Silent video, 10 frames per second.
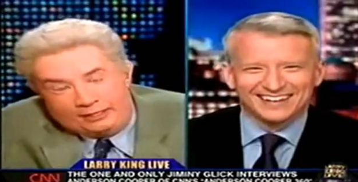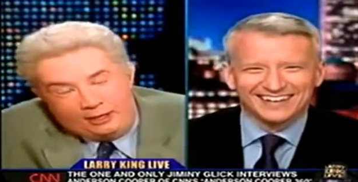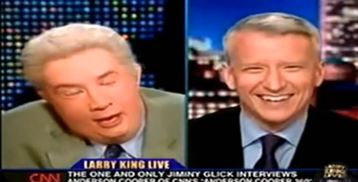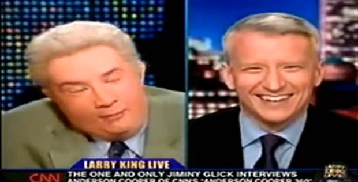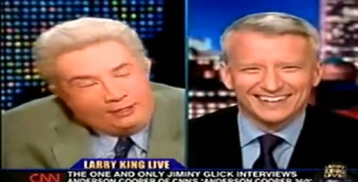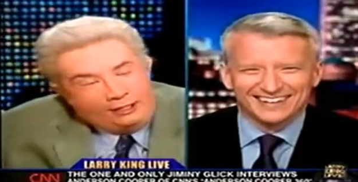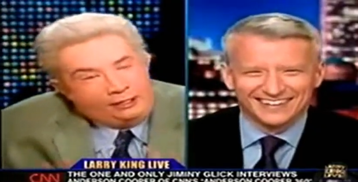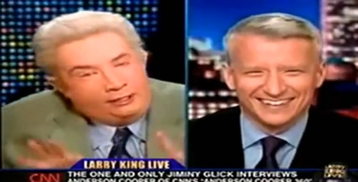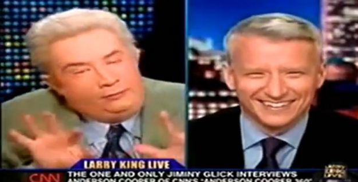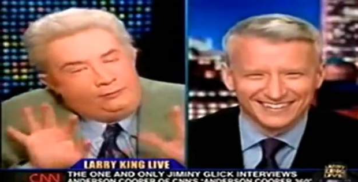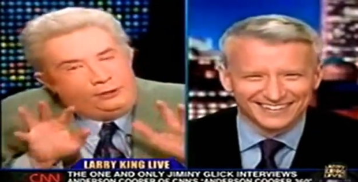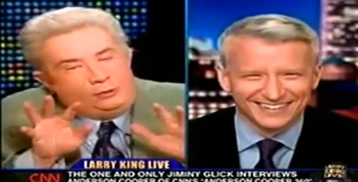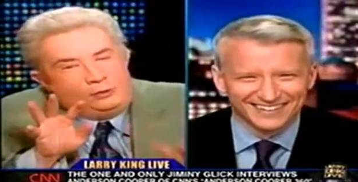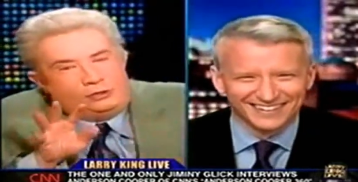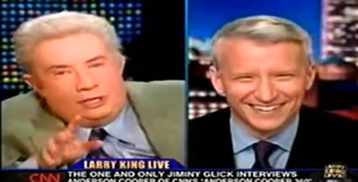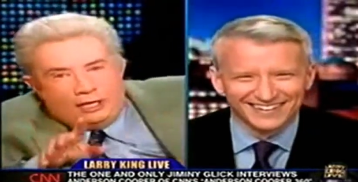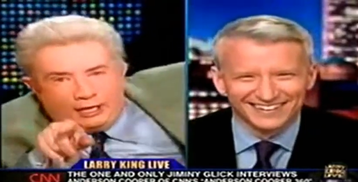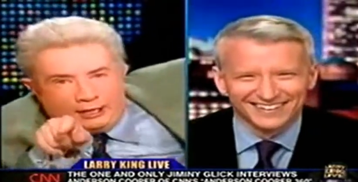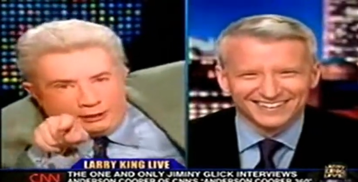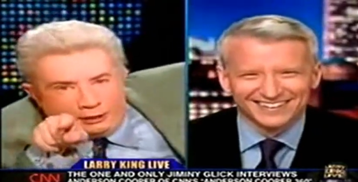Speaker 1: so I'm a little confused.
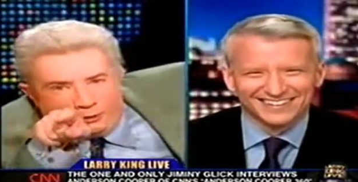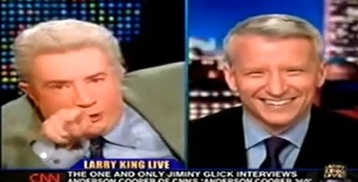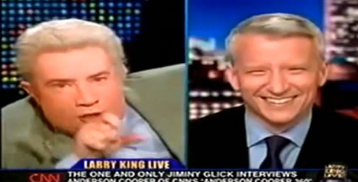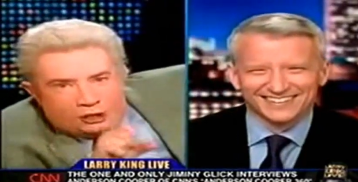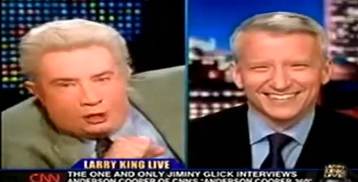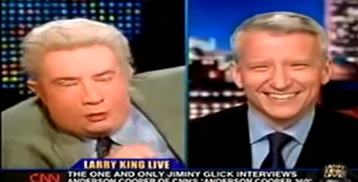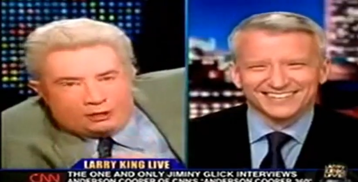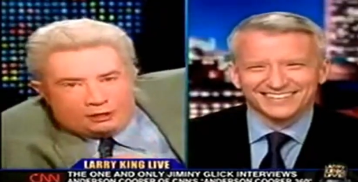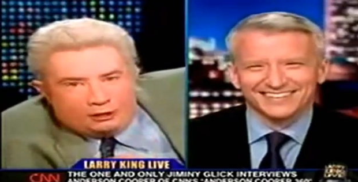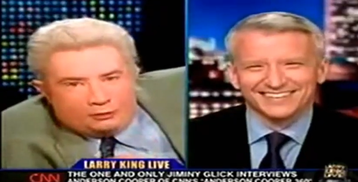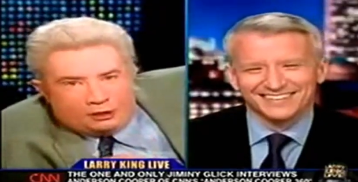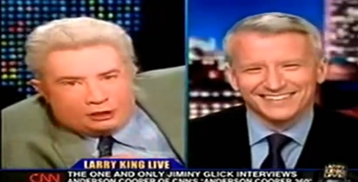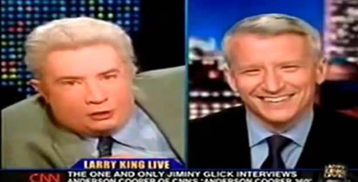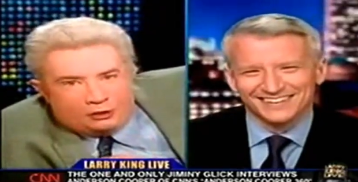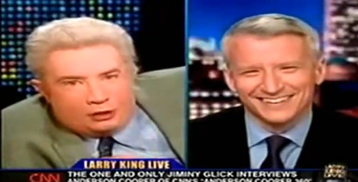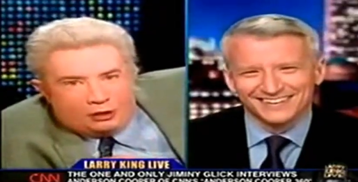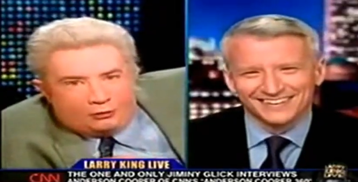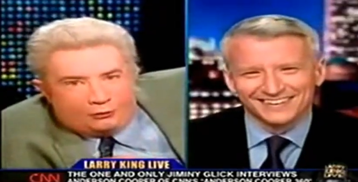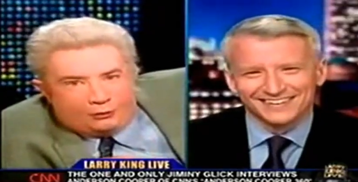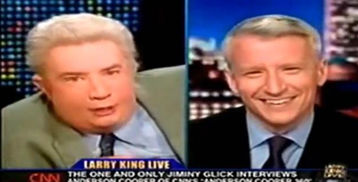You do a show. You do a show
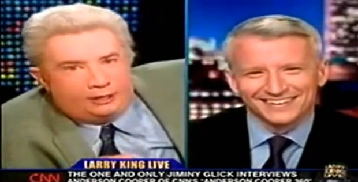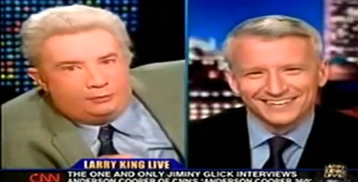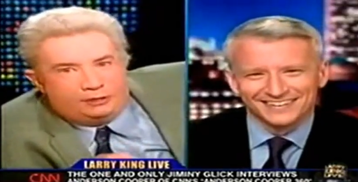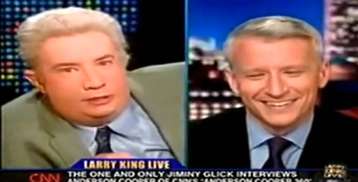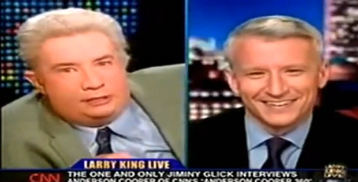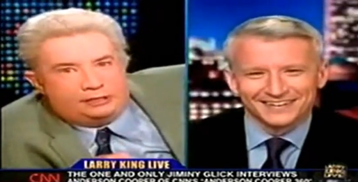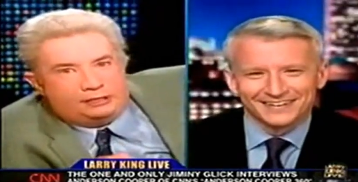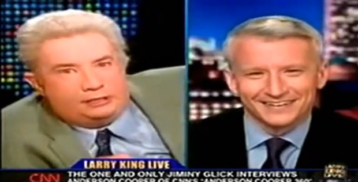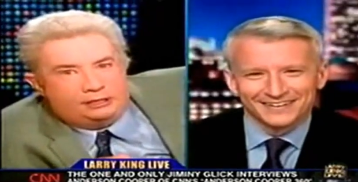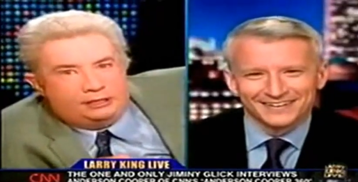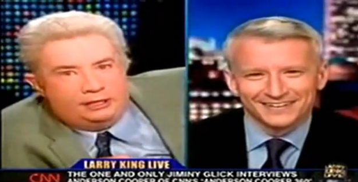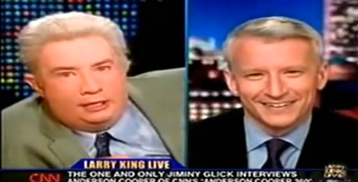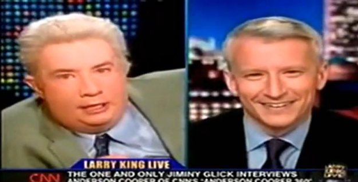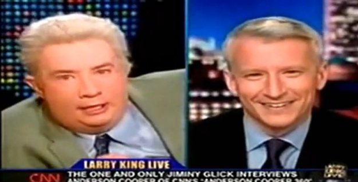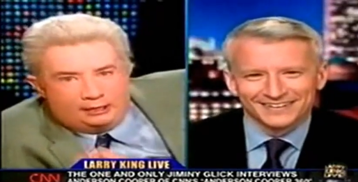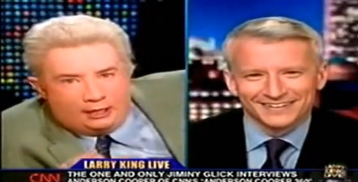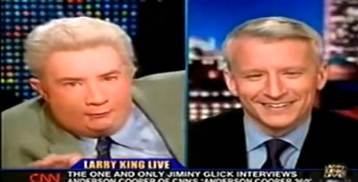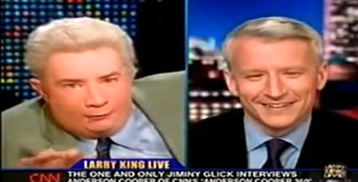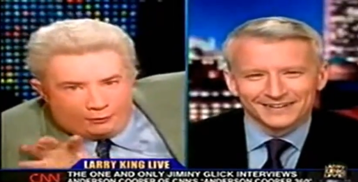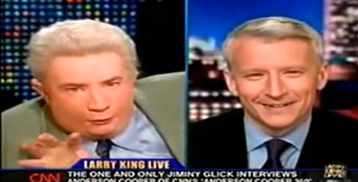called 360. It's
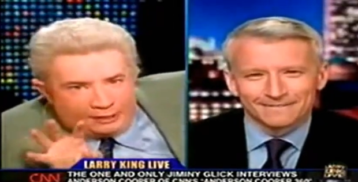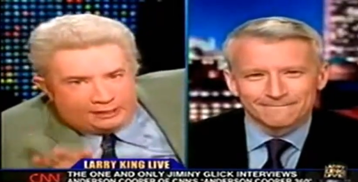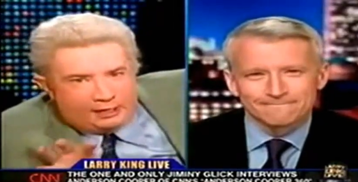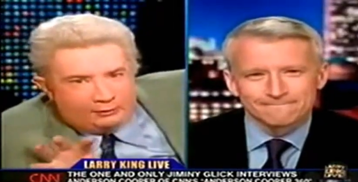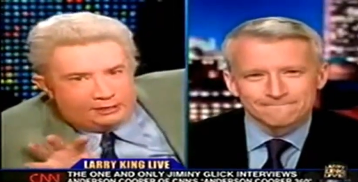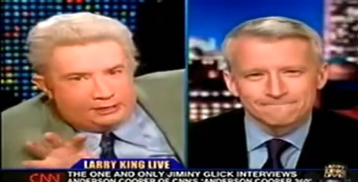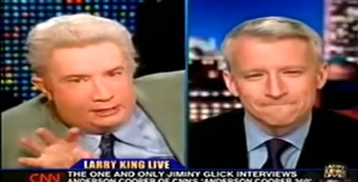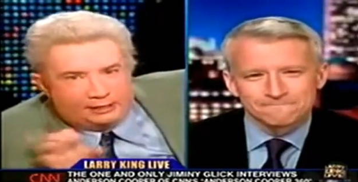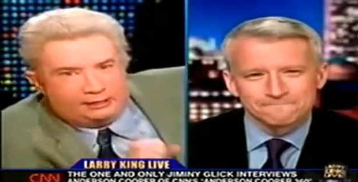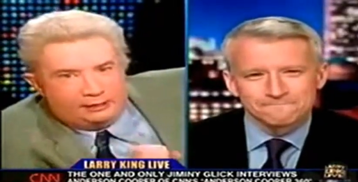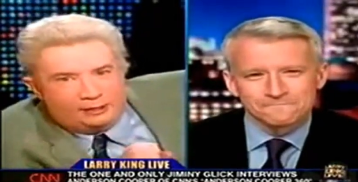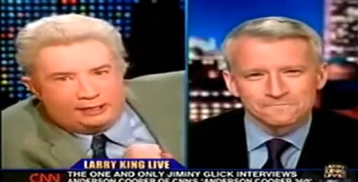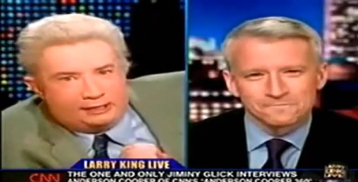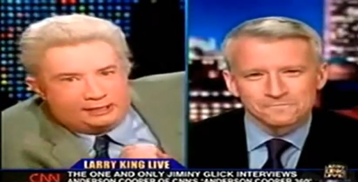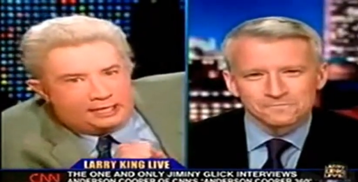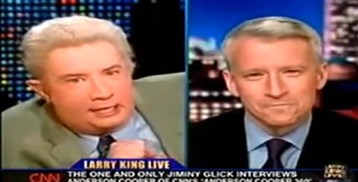on for 360 minutes. Isn't